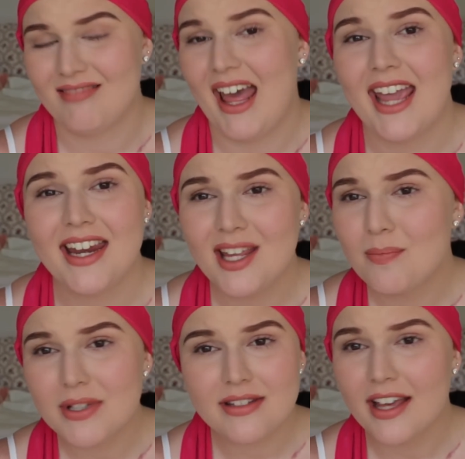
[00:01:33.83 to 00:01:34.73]

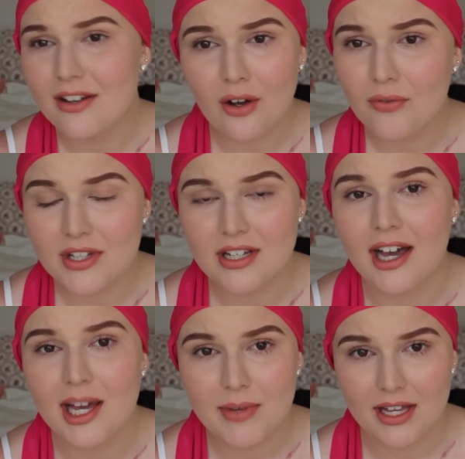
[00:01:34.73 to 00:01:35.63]
80% of the
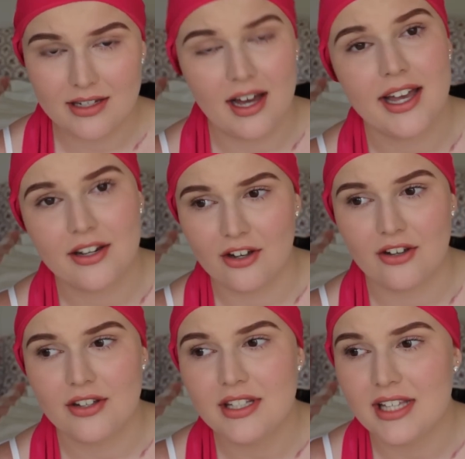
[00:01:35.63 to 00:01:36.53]
time, get
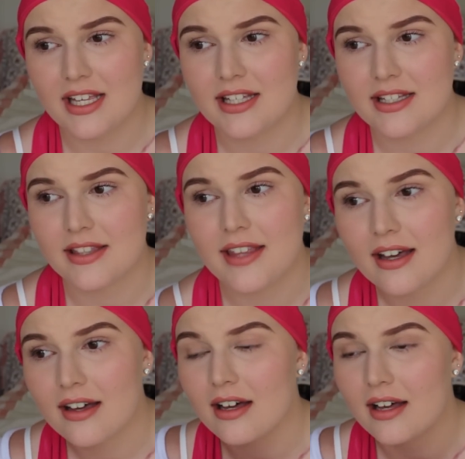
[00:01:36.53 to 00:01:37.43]
diagnosed is
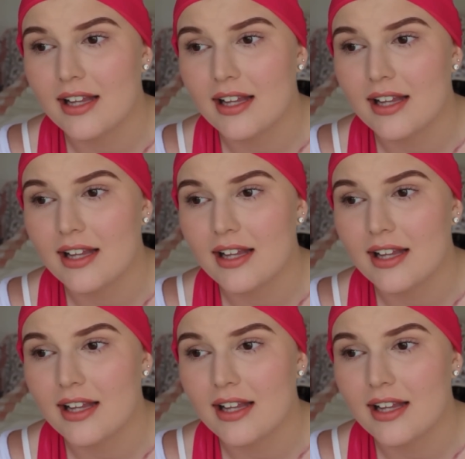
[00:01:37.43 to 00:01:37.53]
that